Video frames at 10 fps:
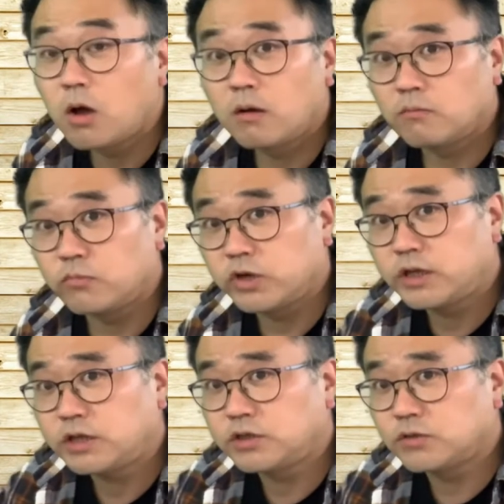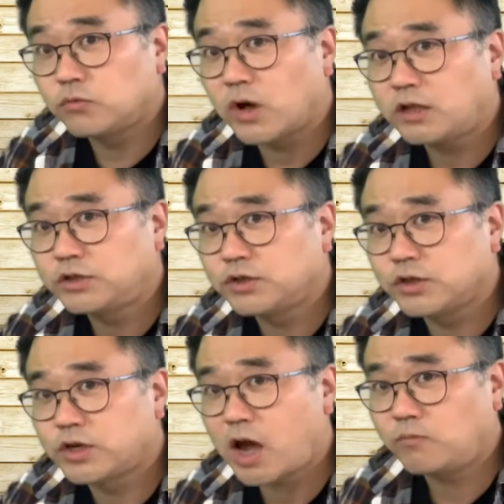British, Welsh,
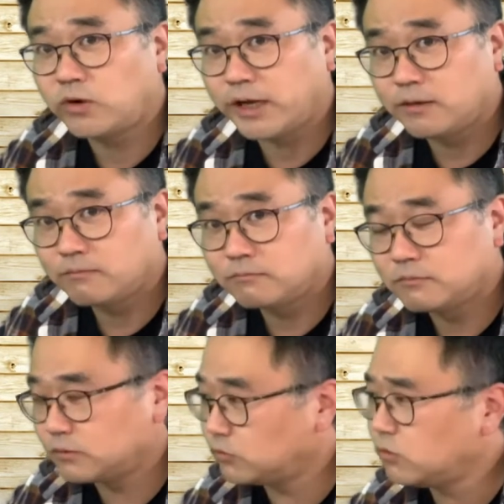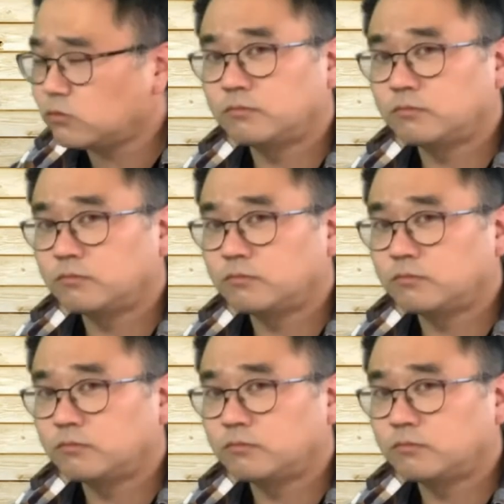Cymry. Whoa.